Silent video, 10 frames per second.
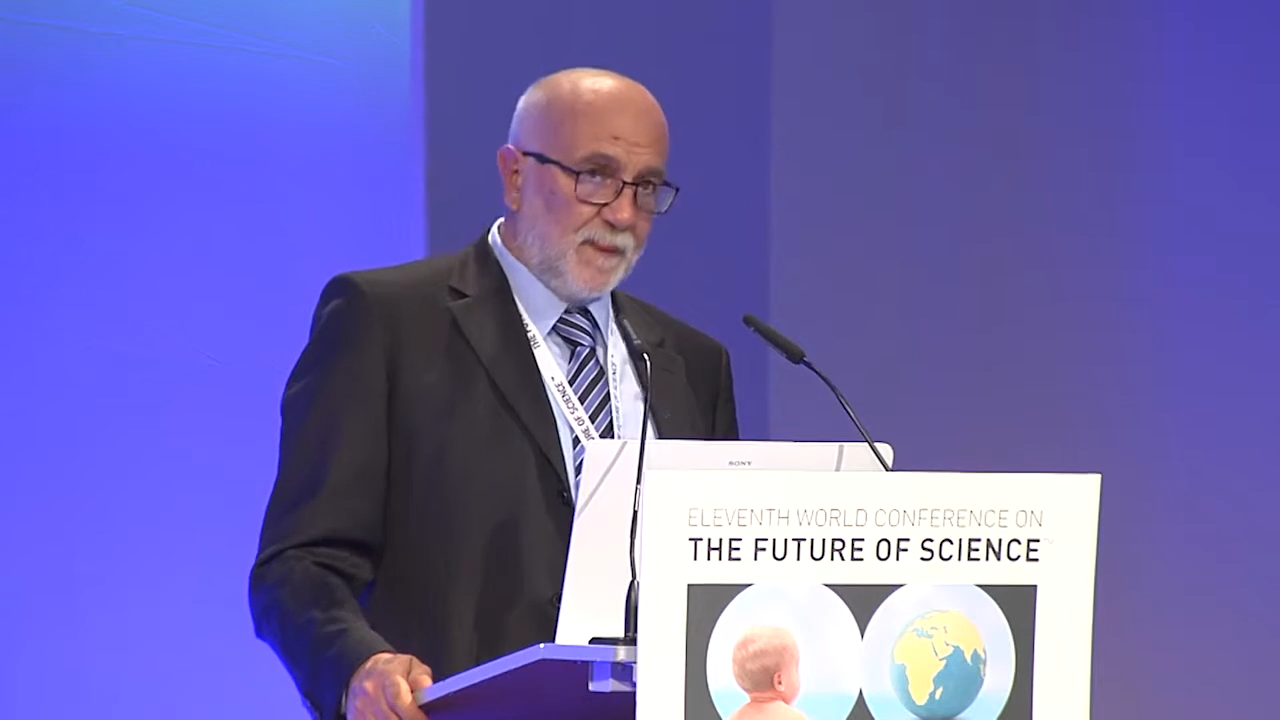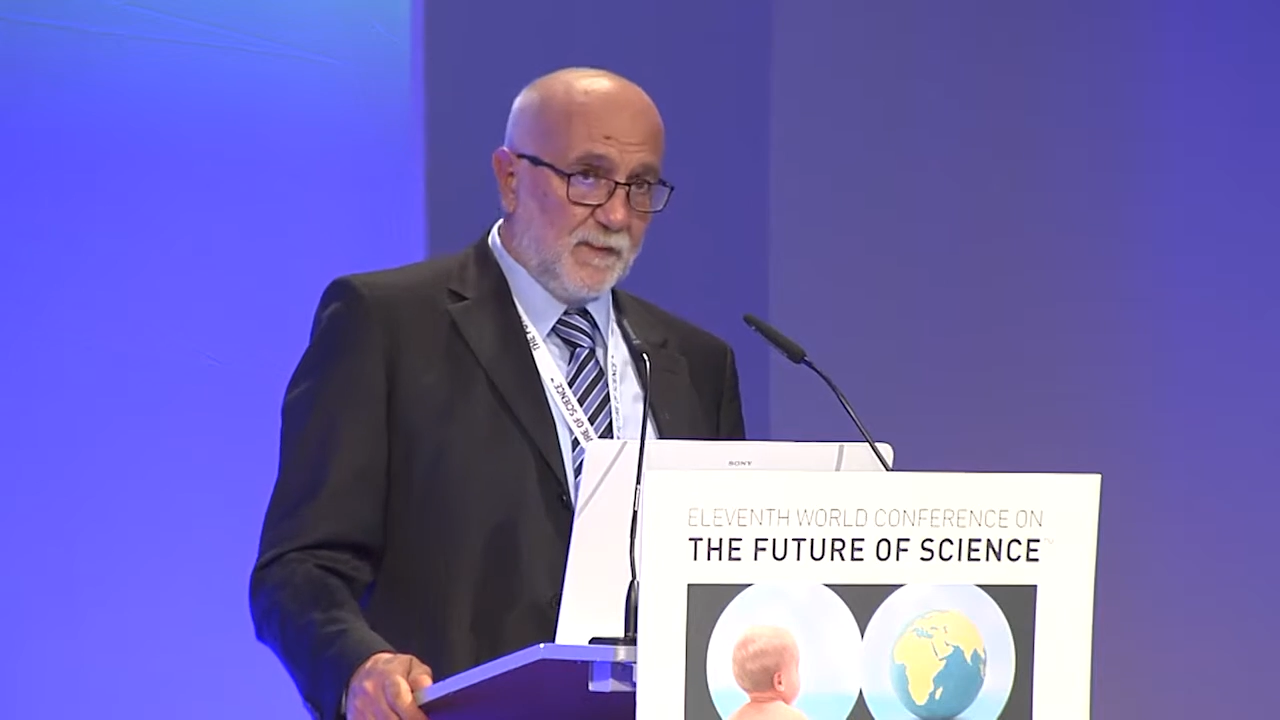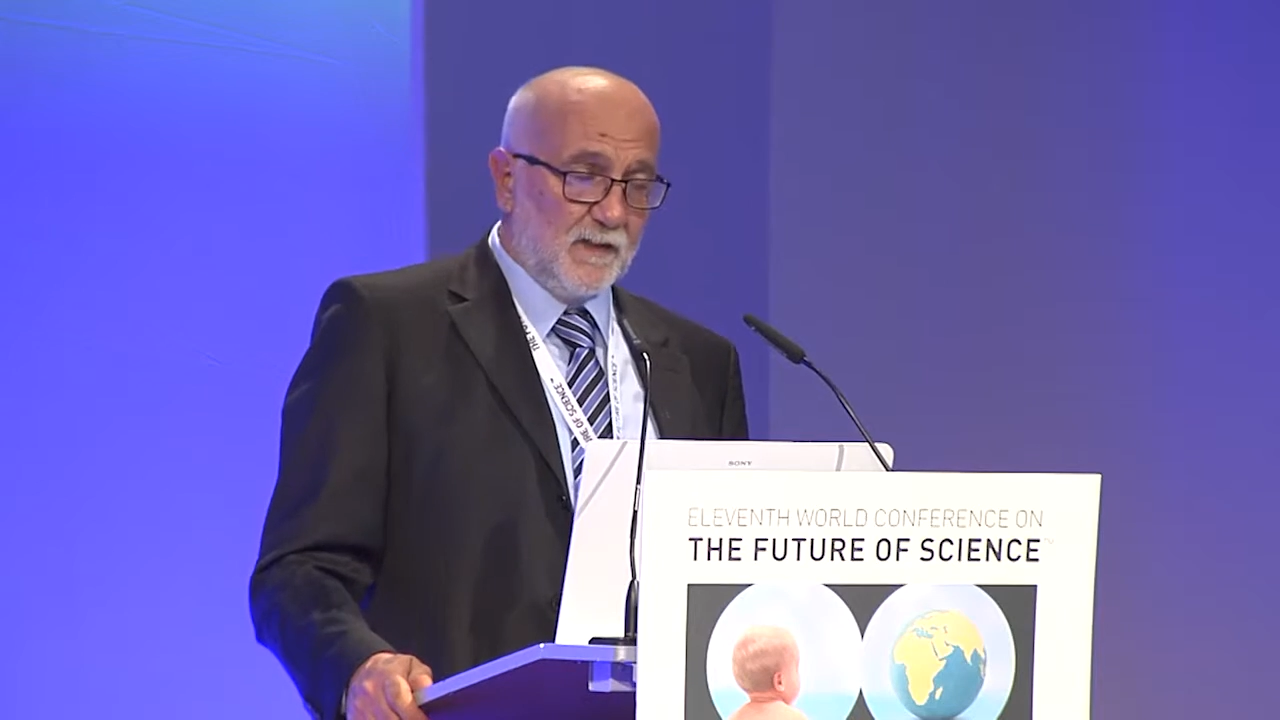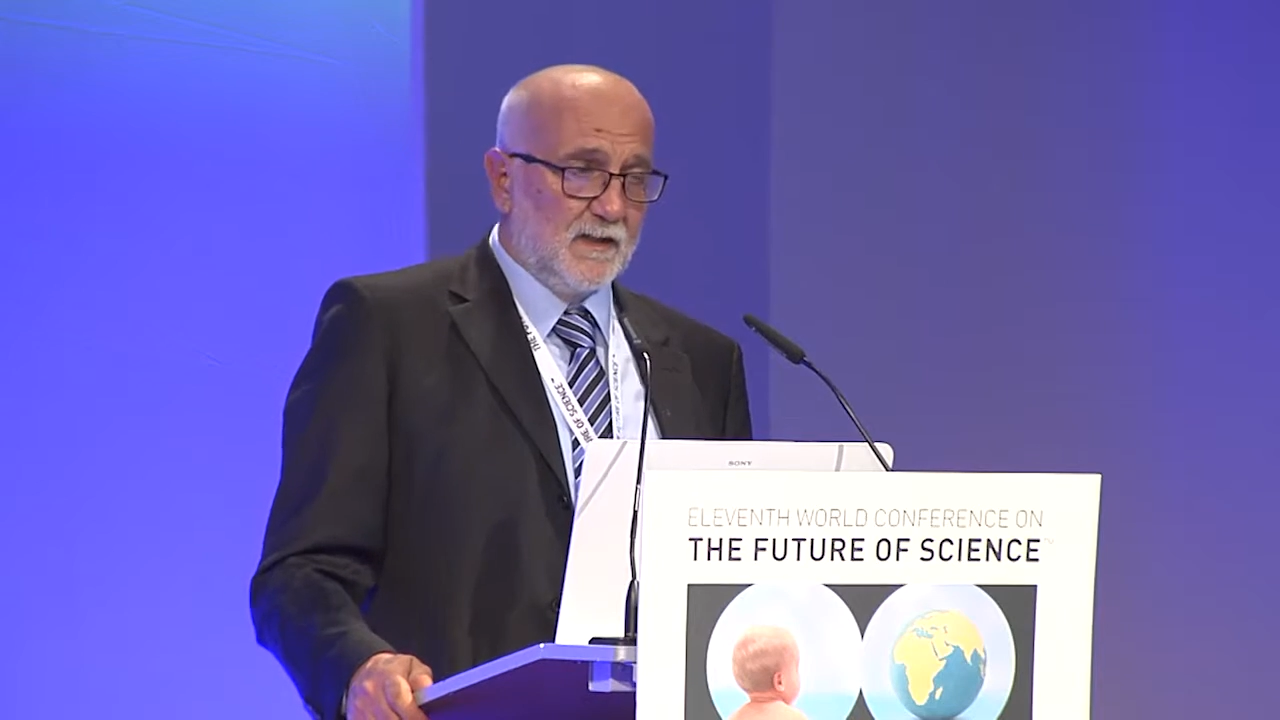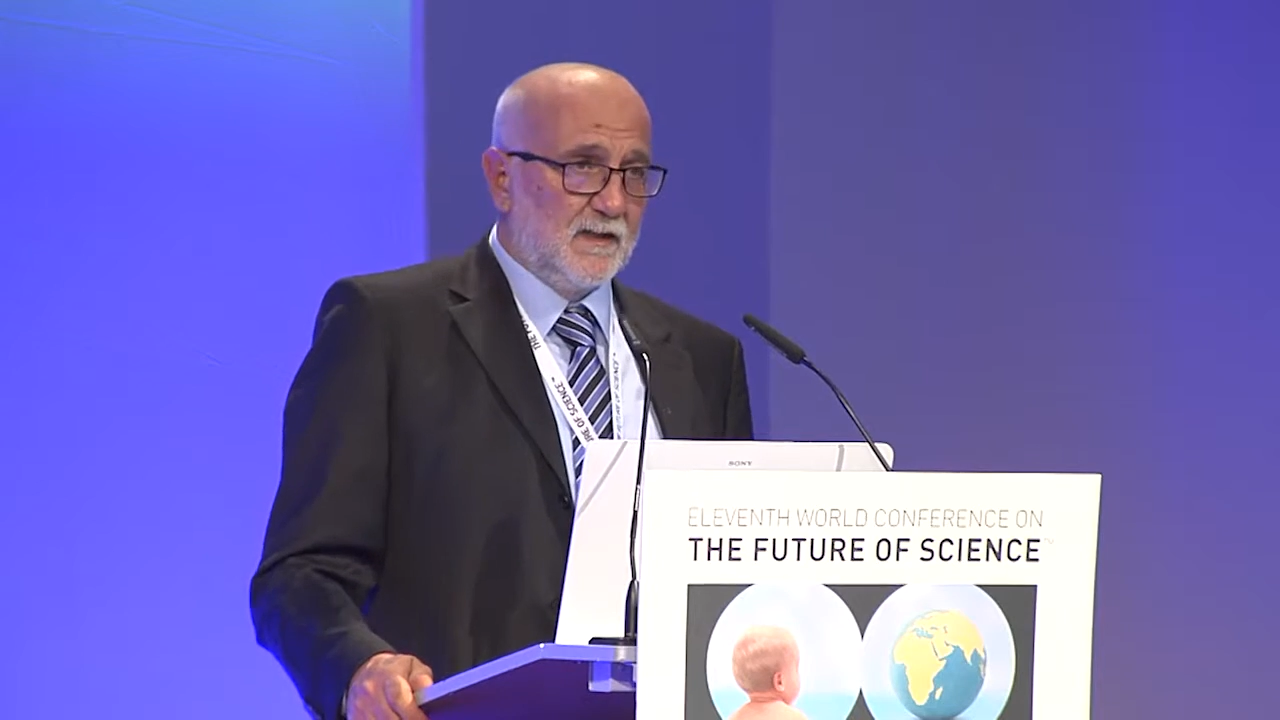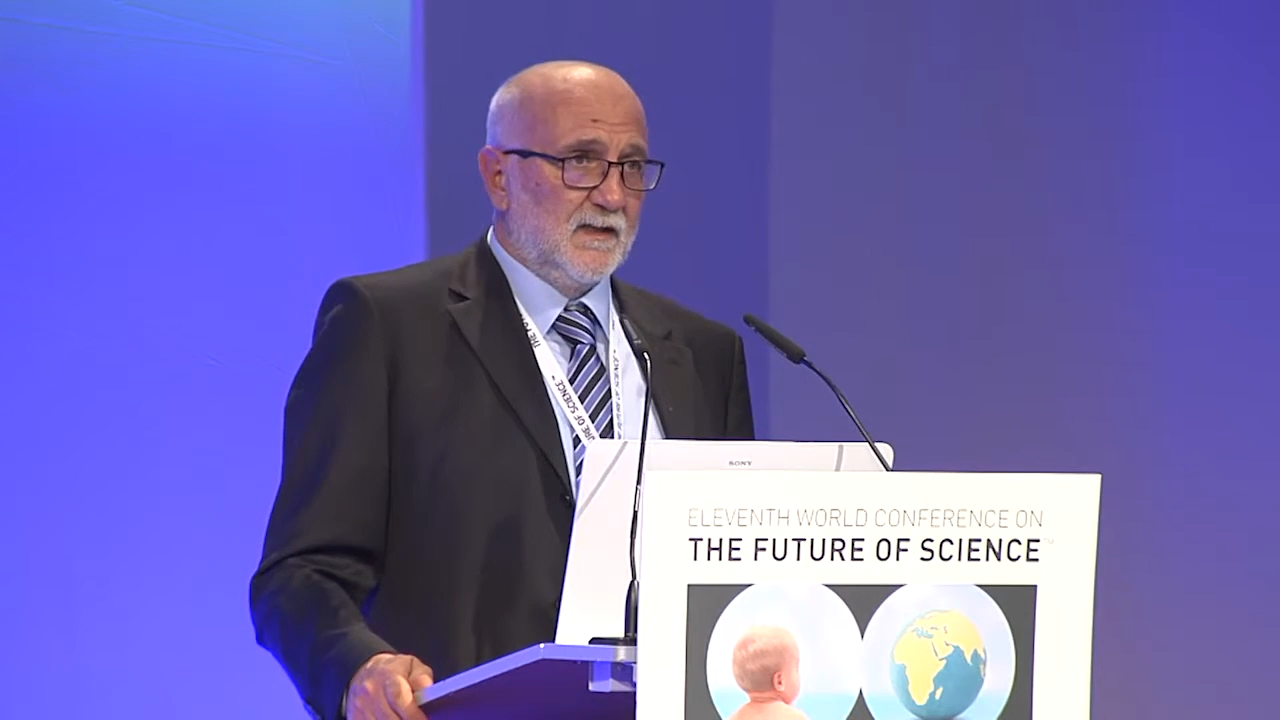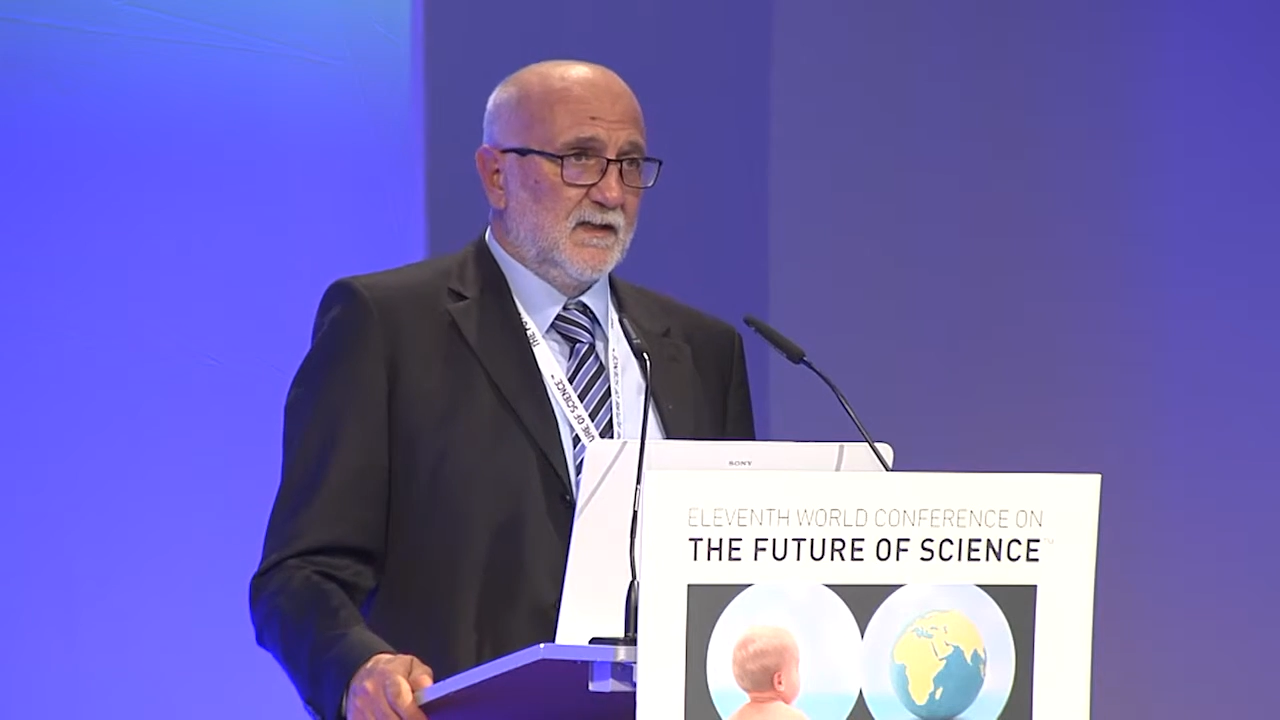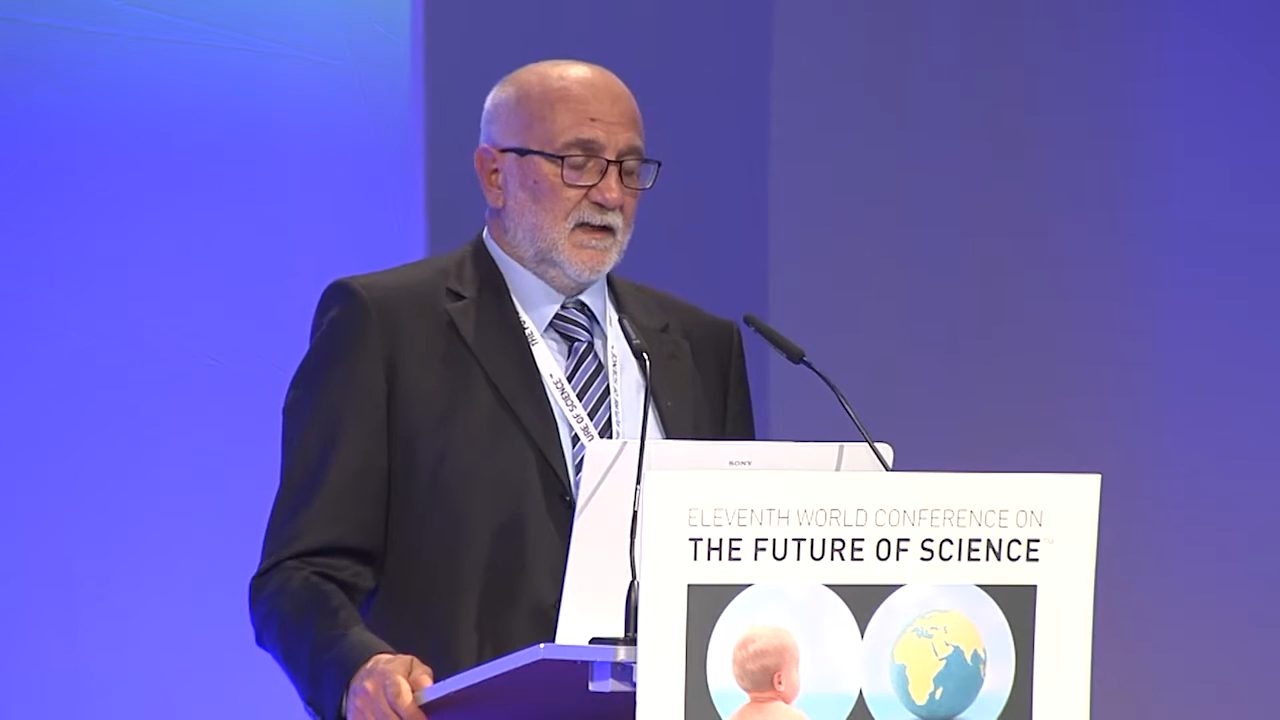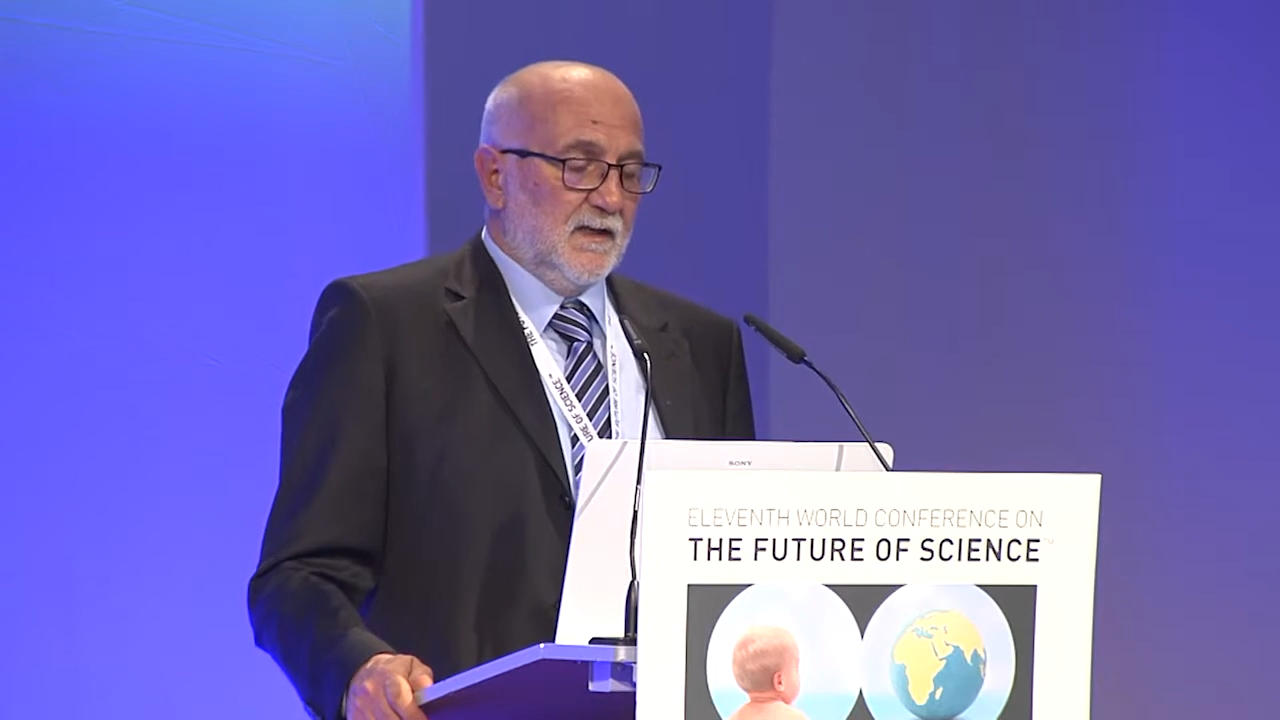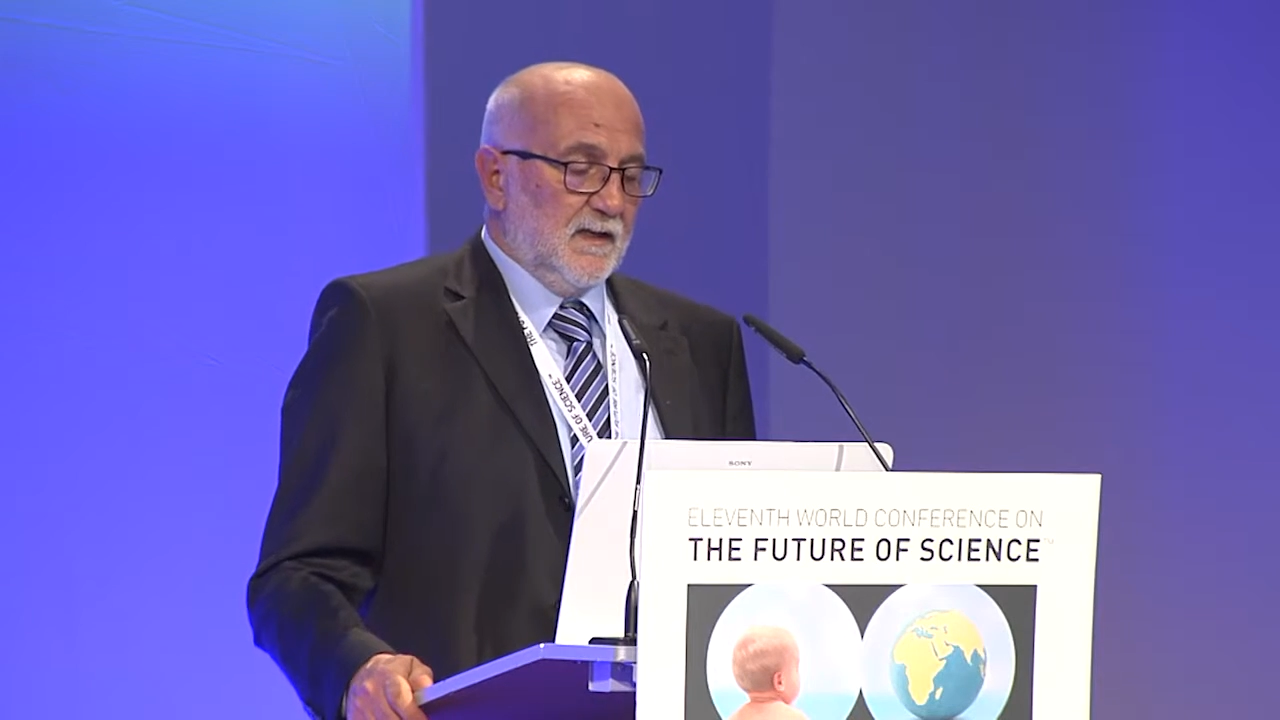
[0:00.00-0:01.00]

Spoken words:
in the cells